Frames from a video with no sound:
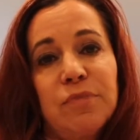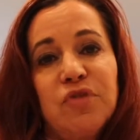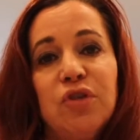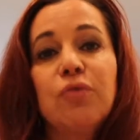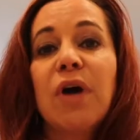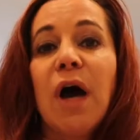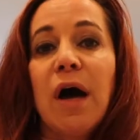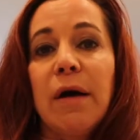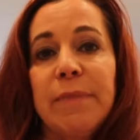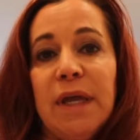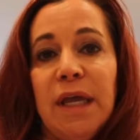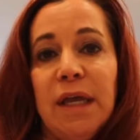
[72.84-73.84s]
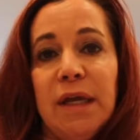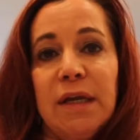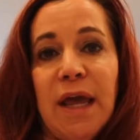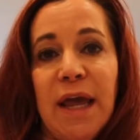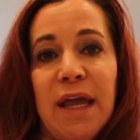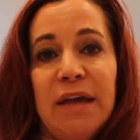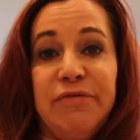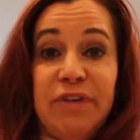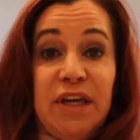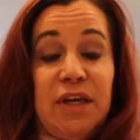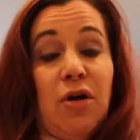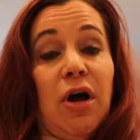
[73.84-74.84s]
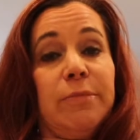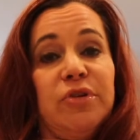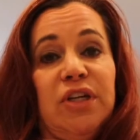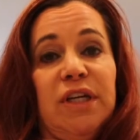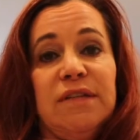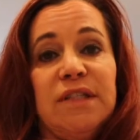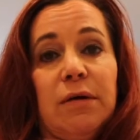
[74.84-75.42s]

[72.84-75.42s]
do come in a vegan option.